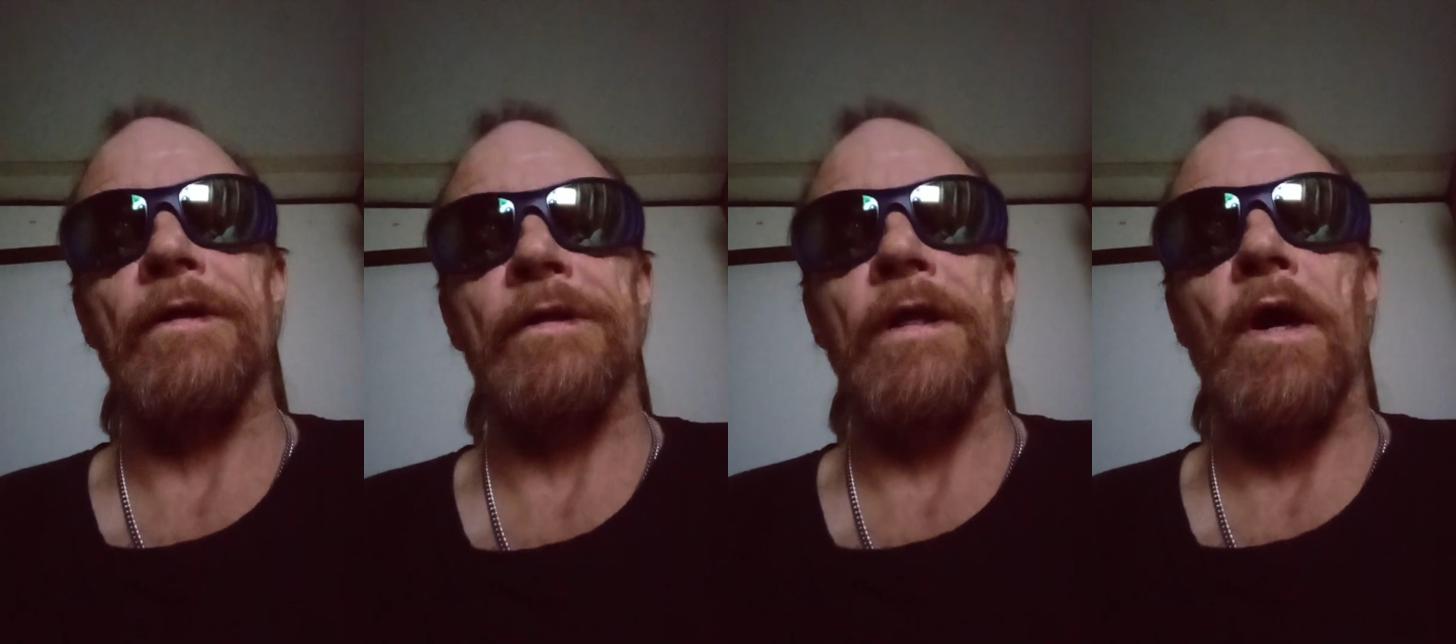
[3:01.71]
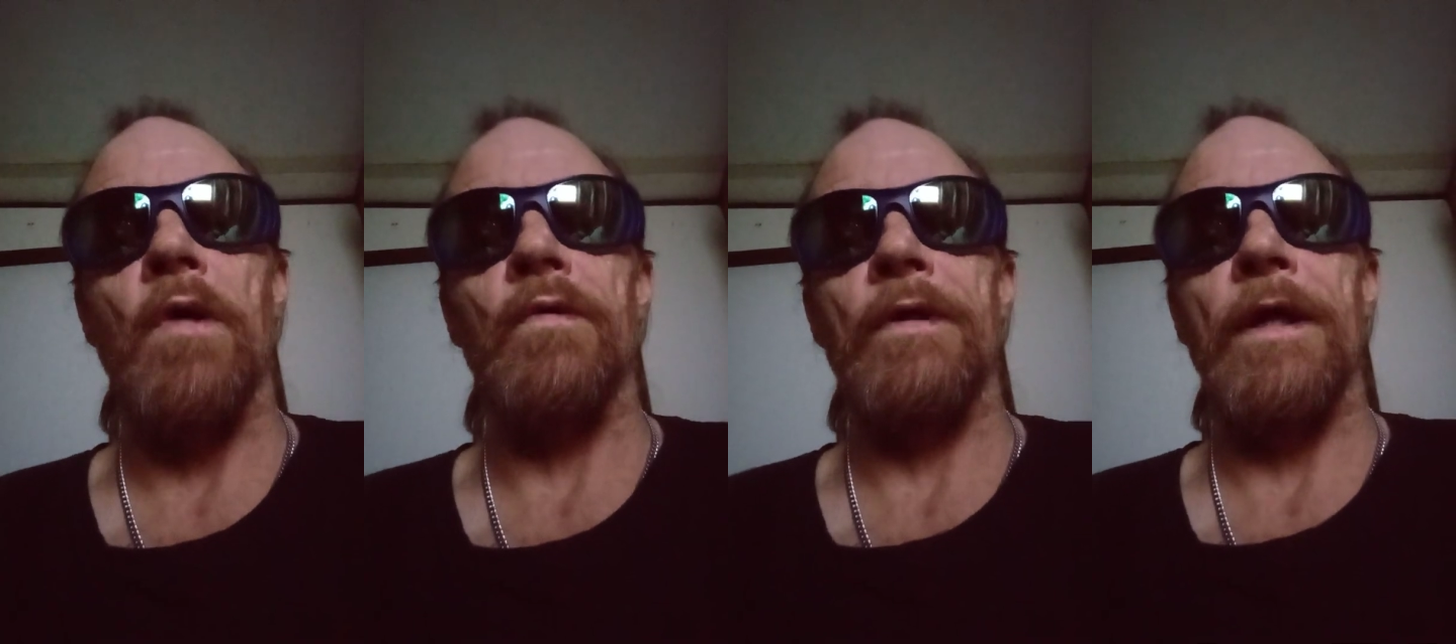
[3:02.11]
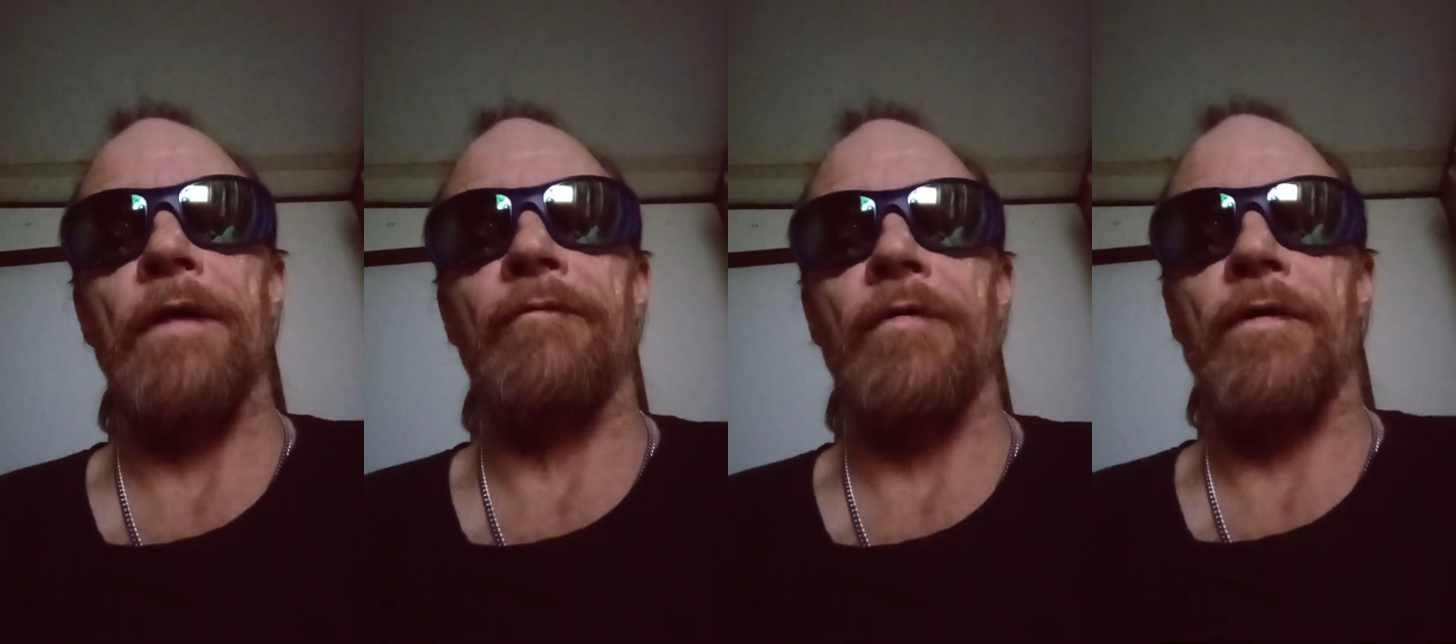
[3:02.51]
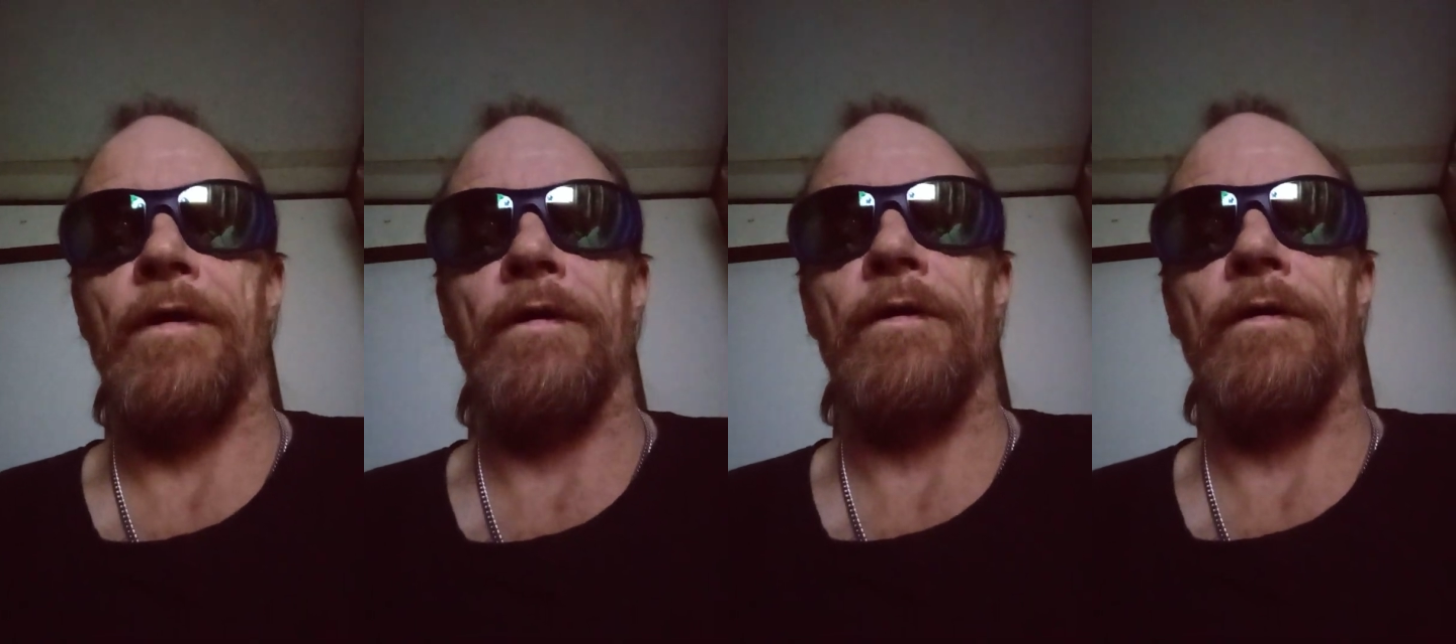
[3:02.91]
it's going to hold together
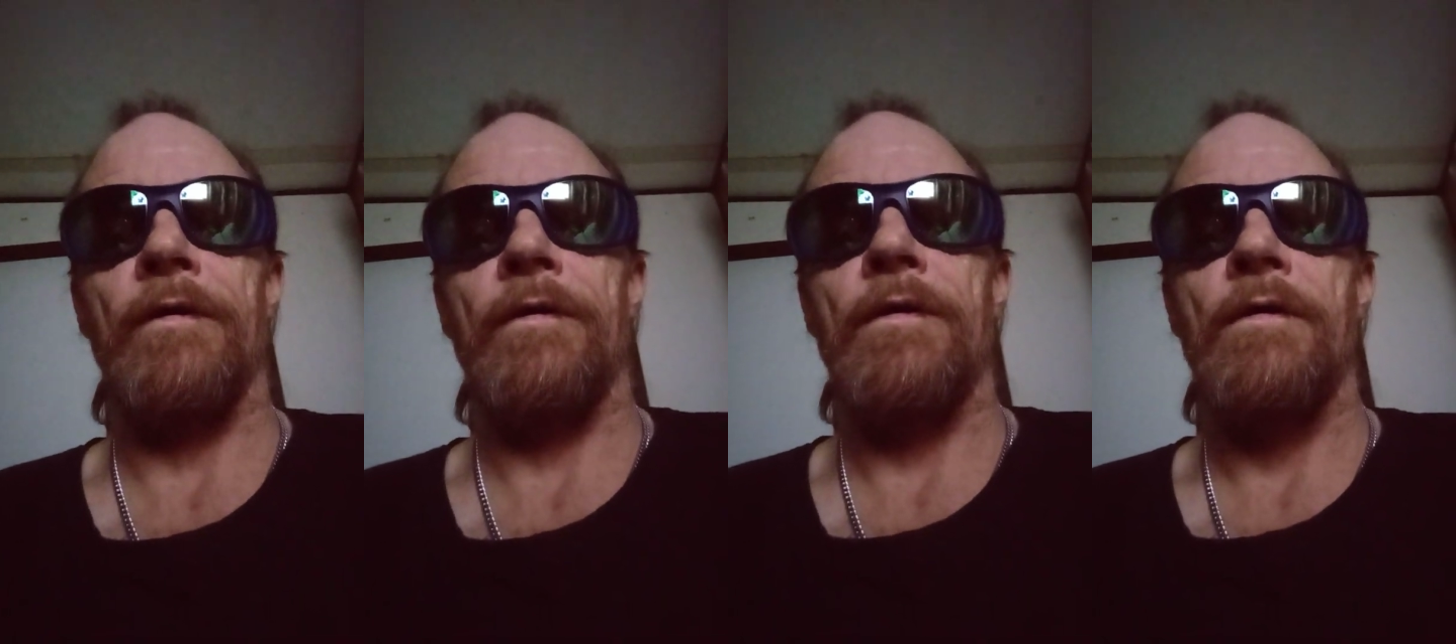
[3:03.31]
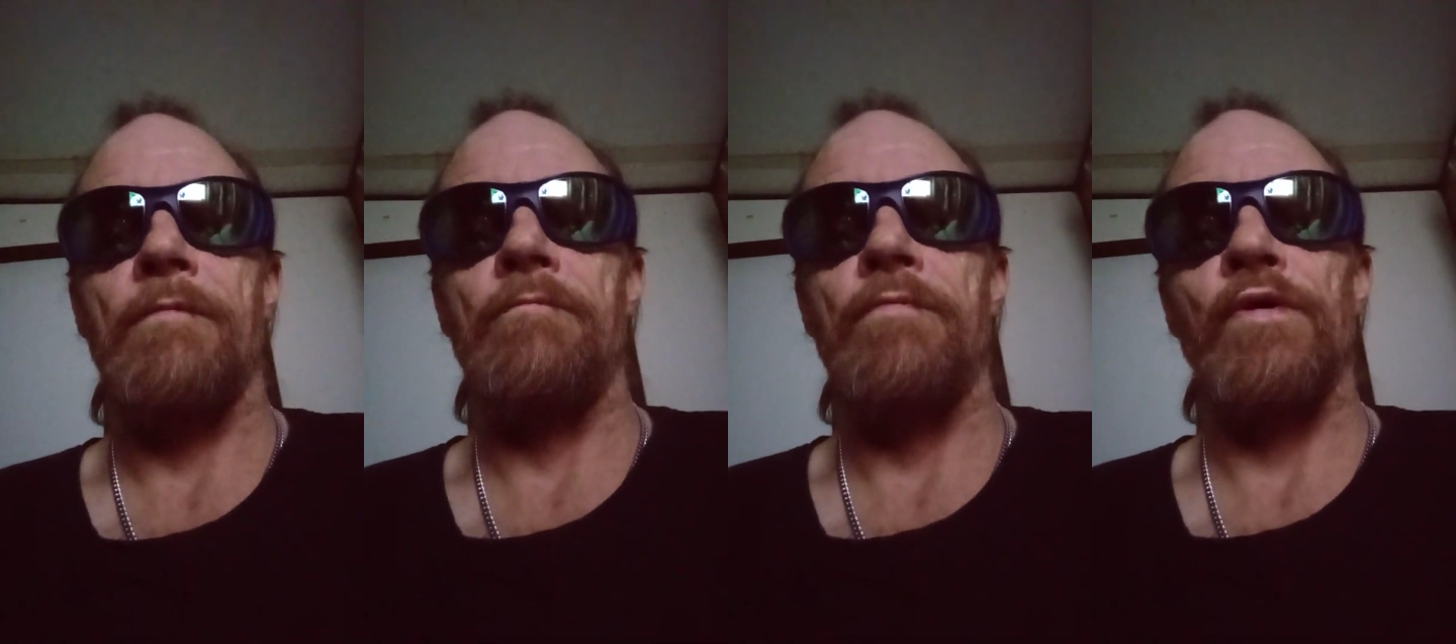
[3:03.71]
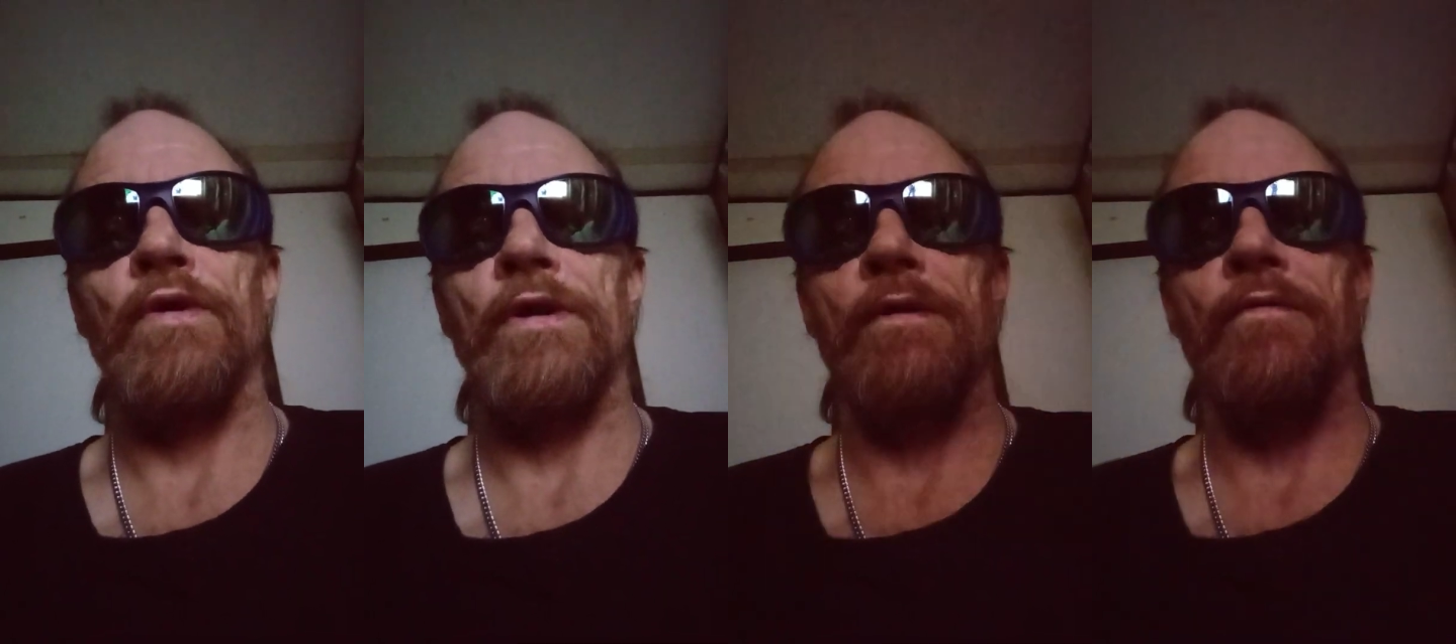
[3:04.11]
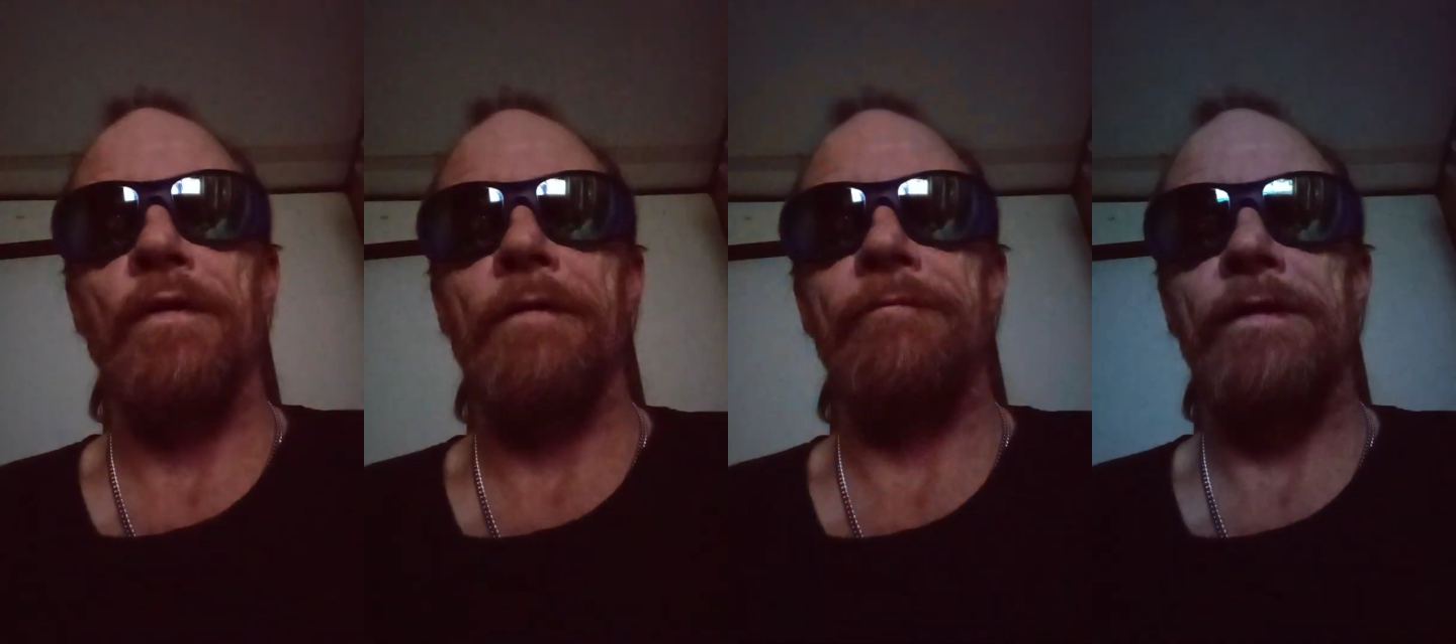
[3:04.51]
under boost and
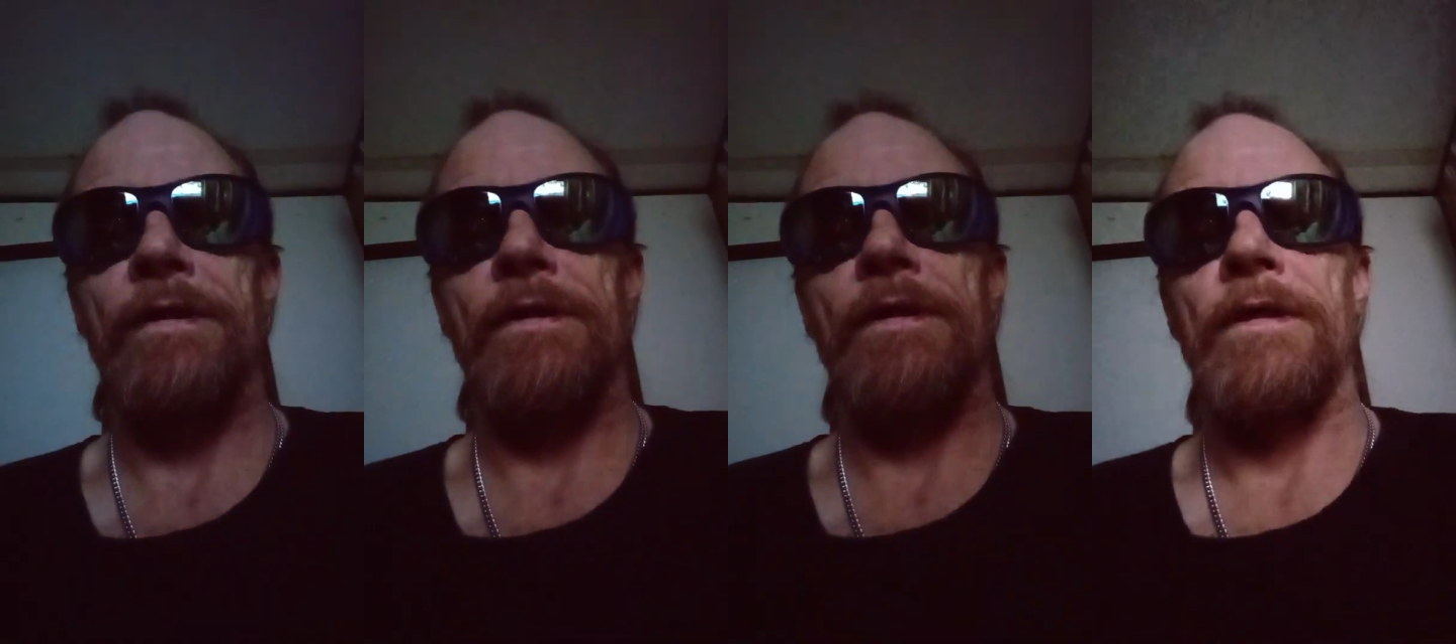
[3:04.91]
revs.